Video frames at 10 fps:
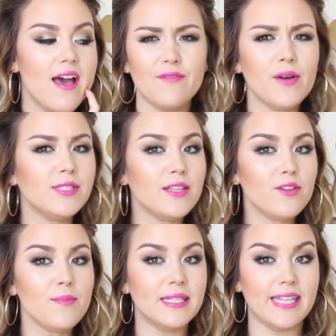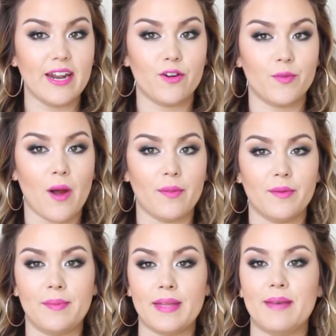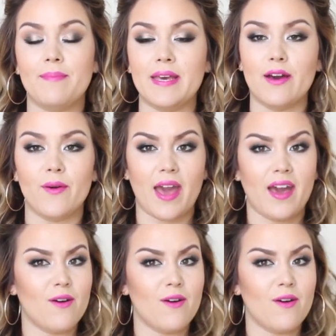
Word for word: If I was a little bit tanner, I would probably be okay.